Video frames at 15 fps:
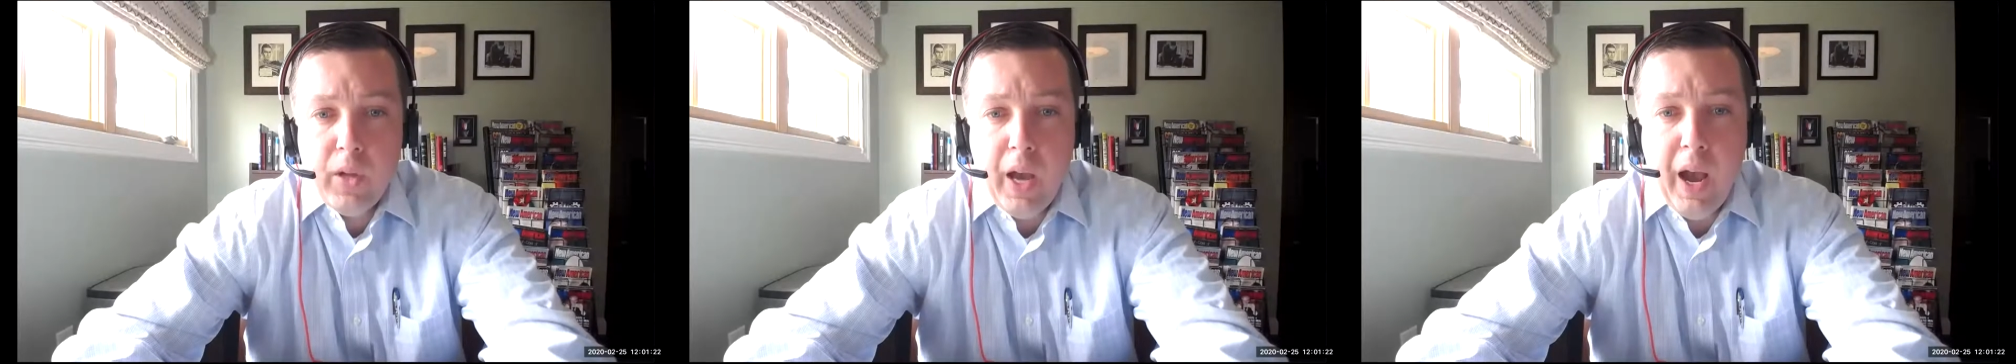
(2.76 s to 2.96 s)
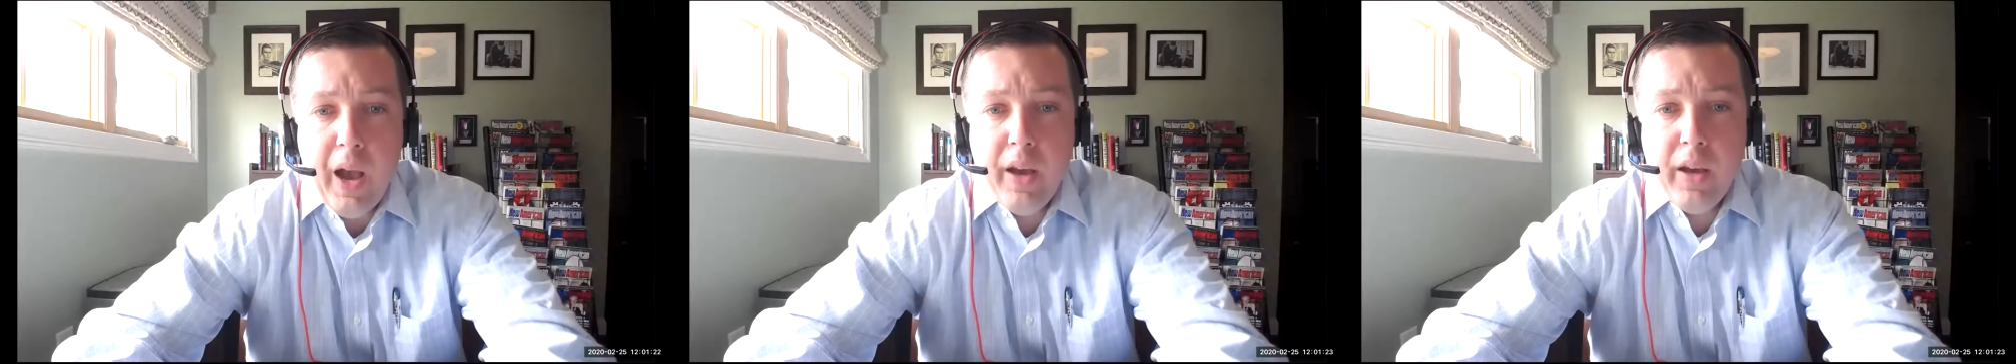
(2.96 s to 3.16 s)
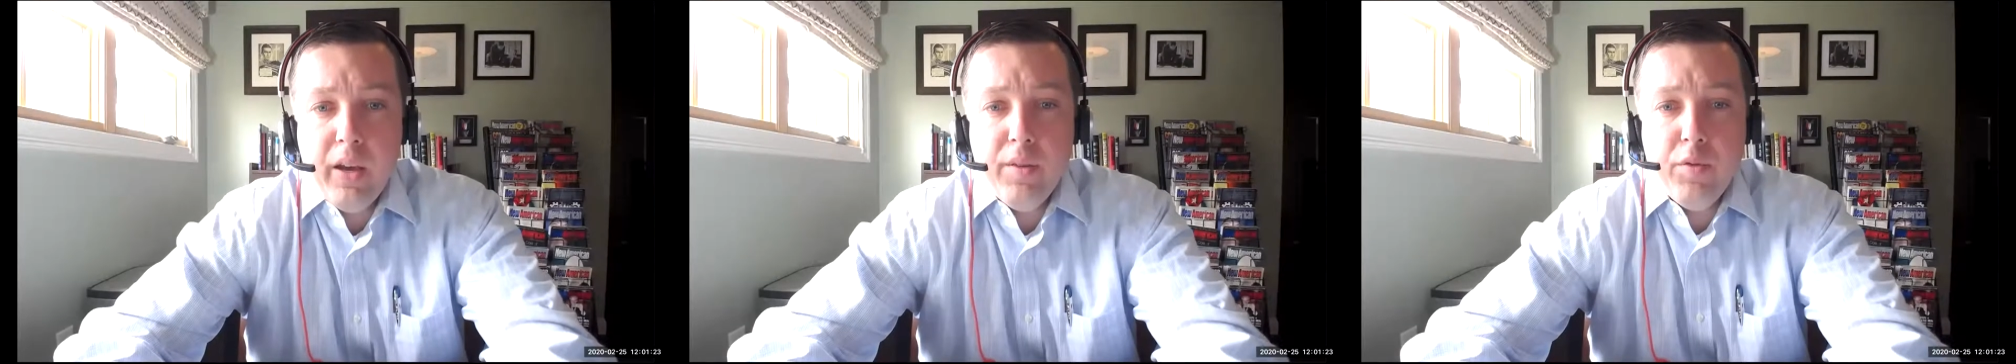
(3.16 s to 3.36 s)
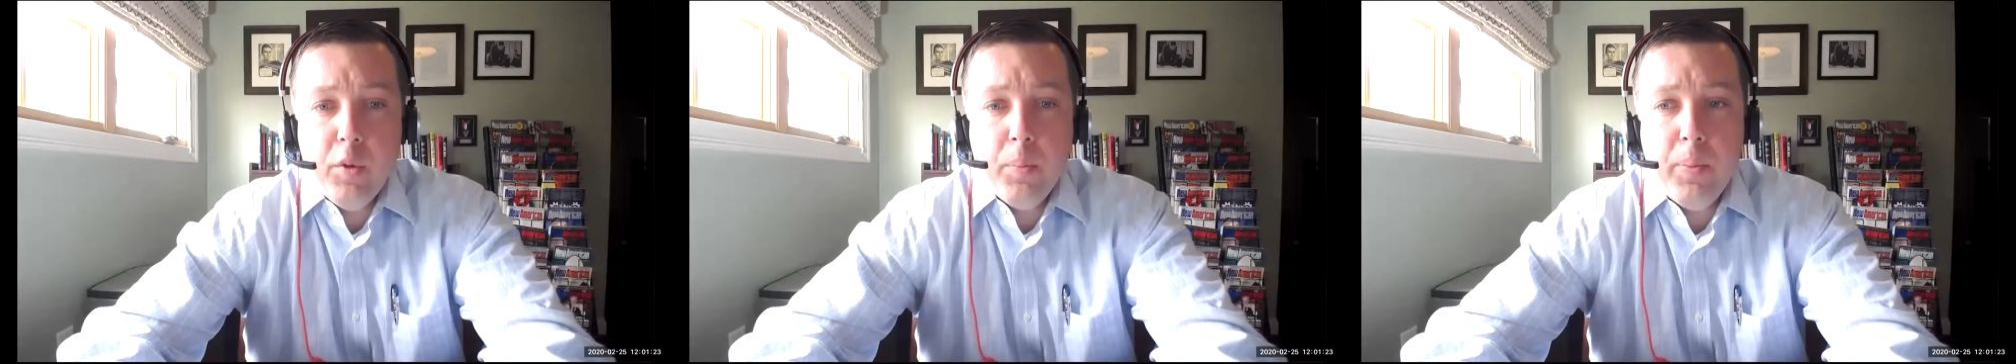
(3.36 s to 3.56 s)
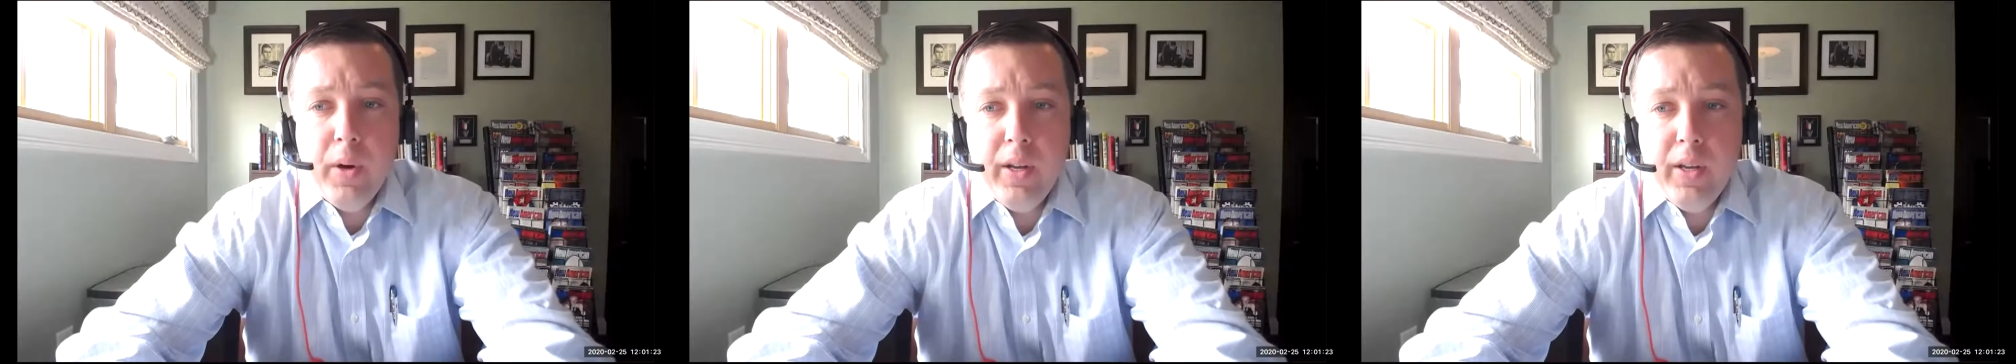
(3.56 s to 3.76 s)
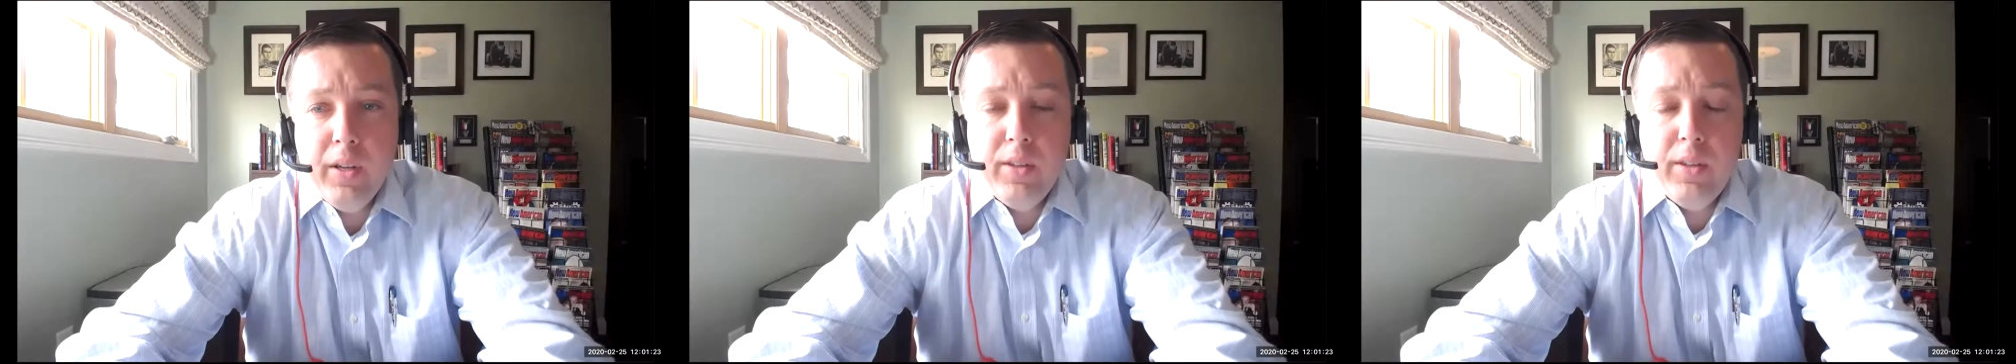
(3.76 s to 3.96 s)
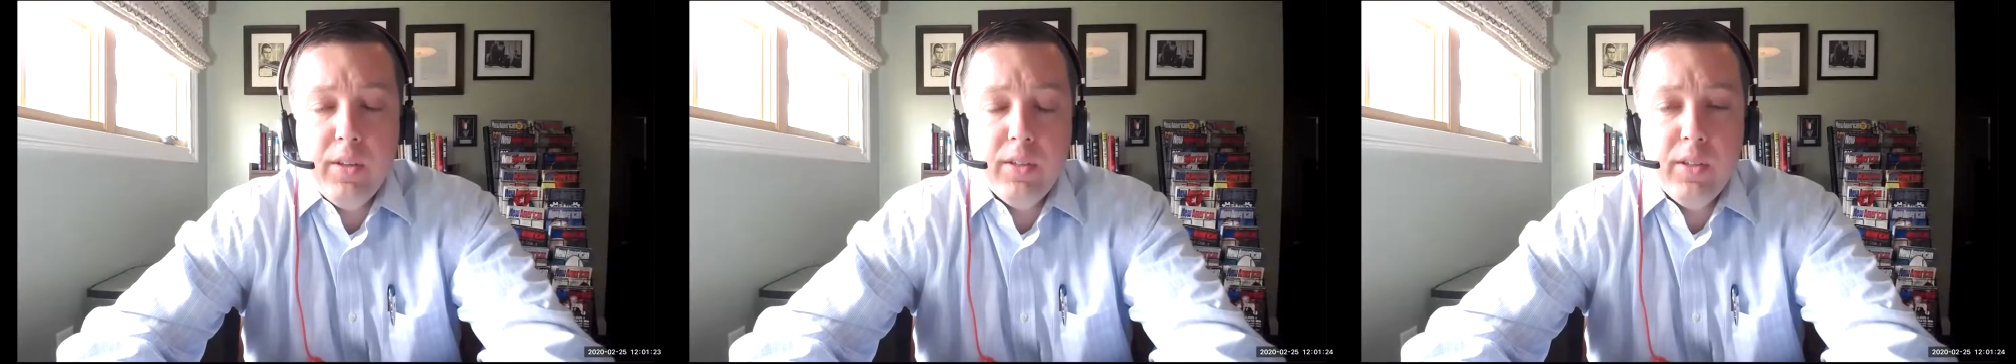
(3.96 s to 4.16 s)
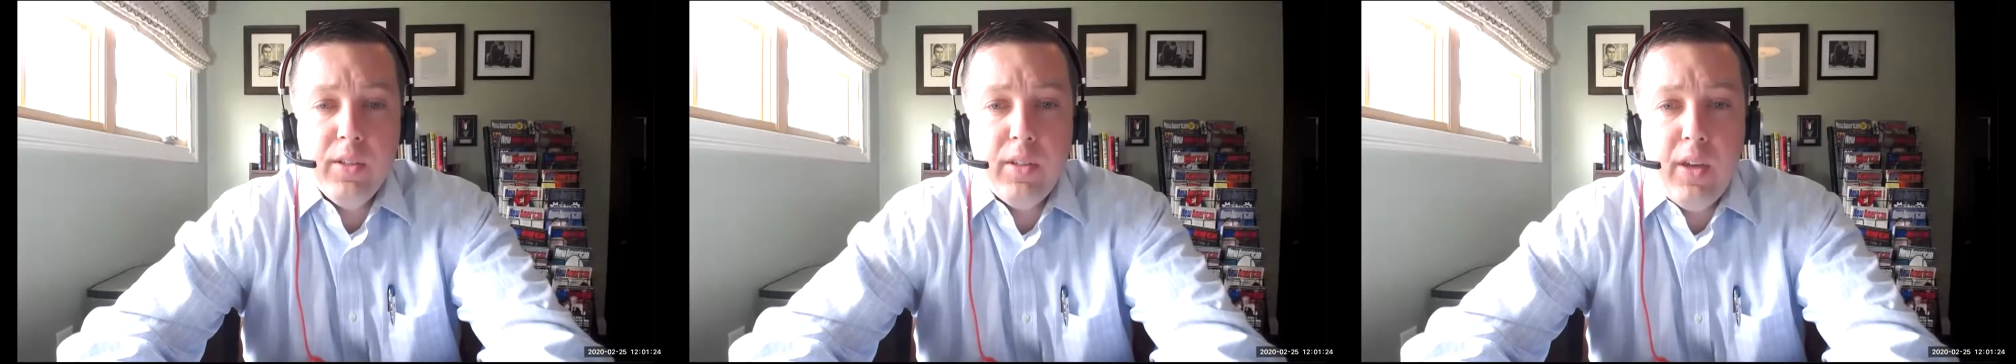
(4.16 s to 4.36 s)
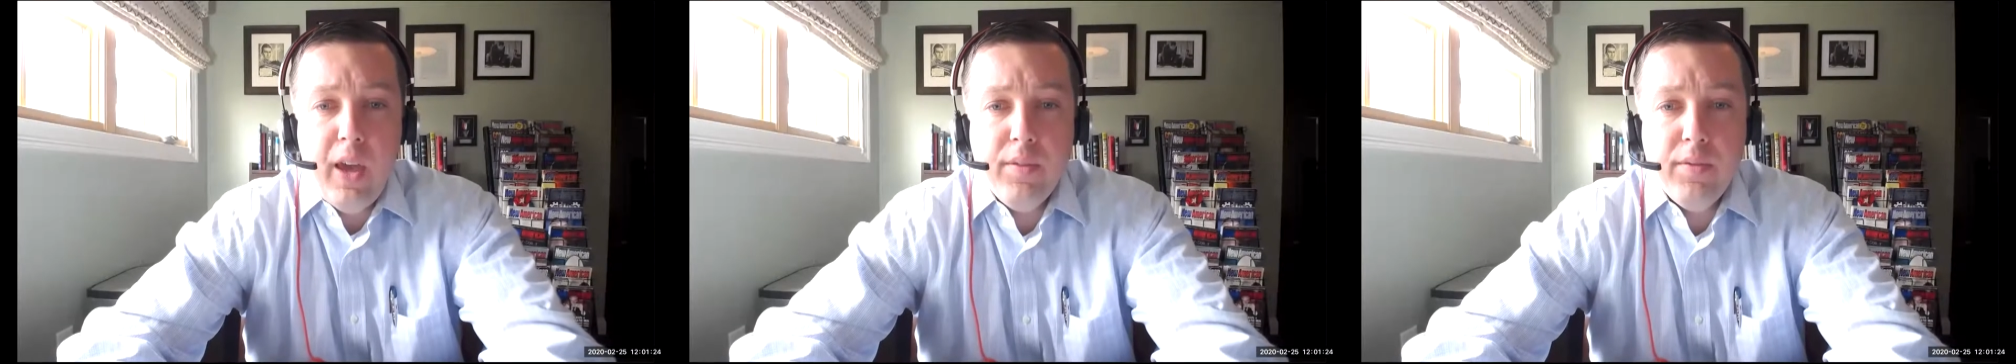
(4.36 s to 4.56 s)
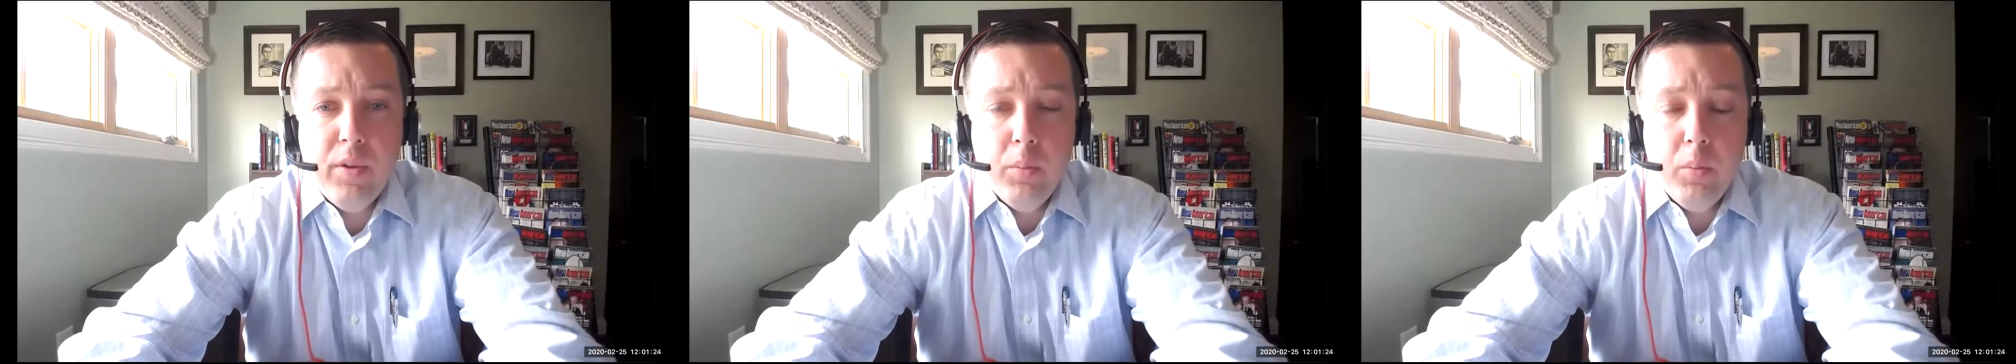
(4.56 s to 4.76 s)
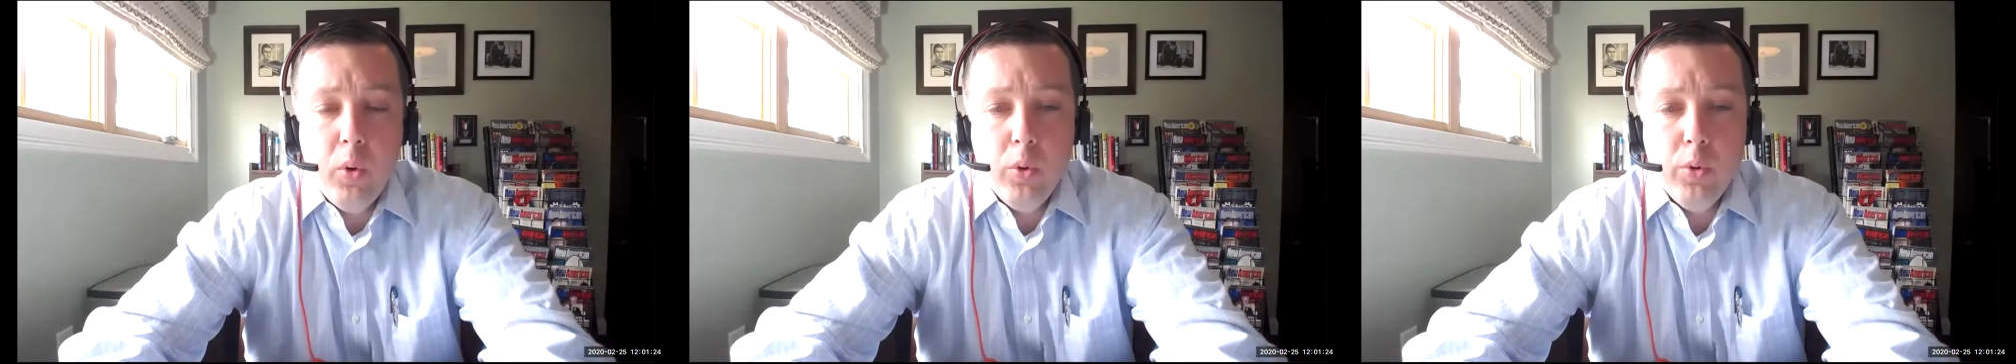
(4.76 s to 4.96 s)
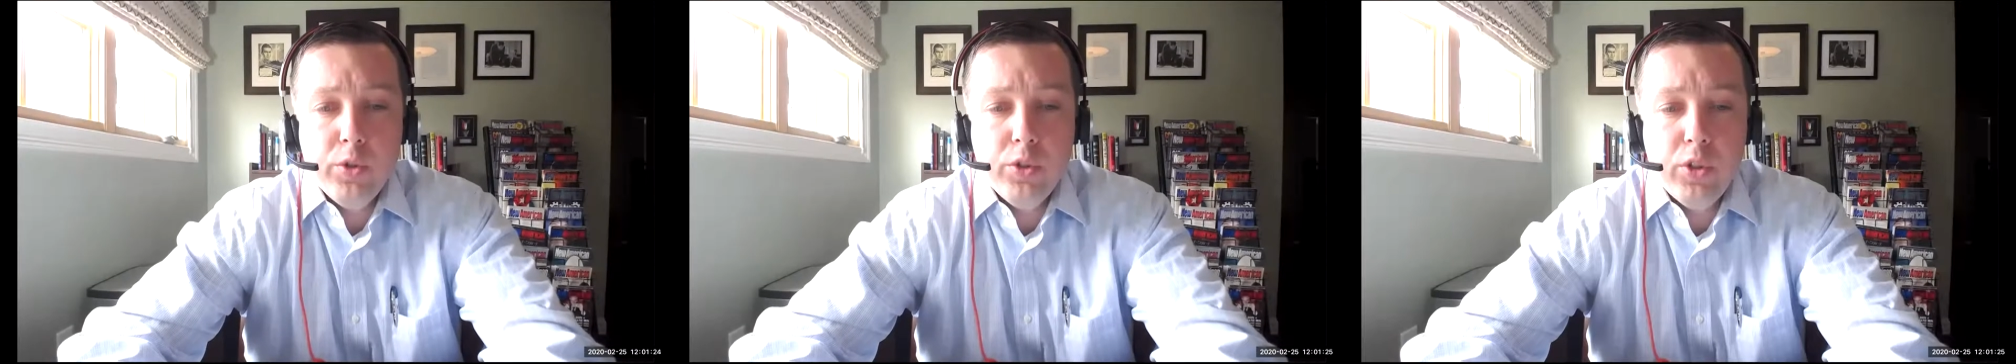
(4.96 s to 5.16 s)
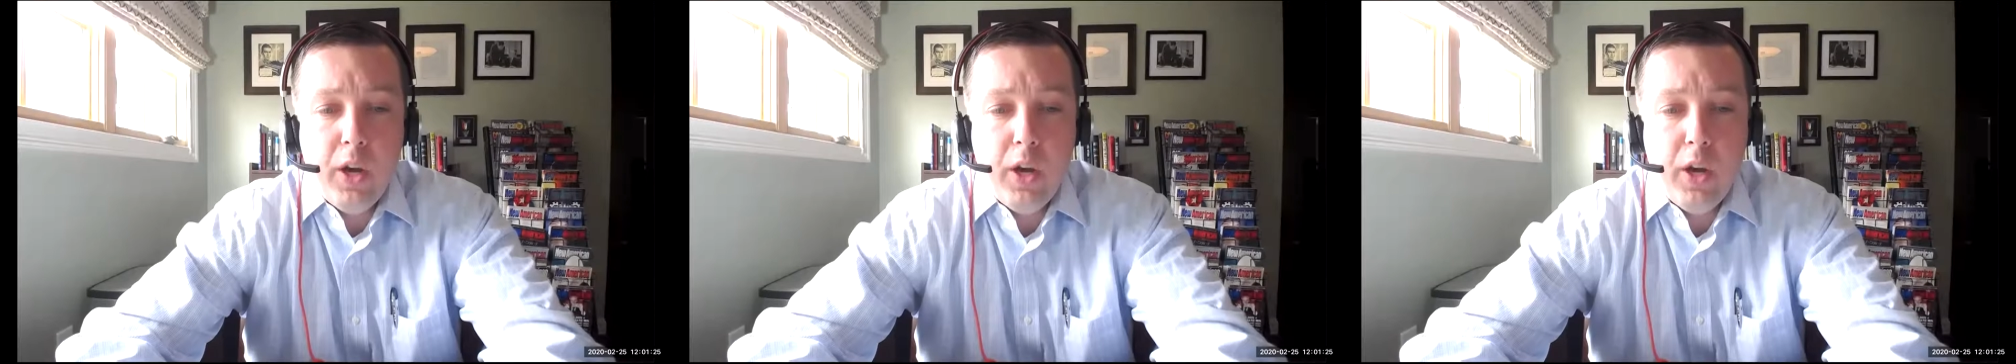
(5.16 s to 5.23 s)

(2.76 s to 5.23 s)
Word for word: Hi, everybody. This is Evan Mulch.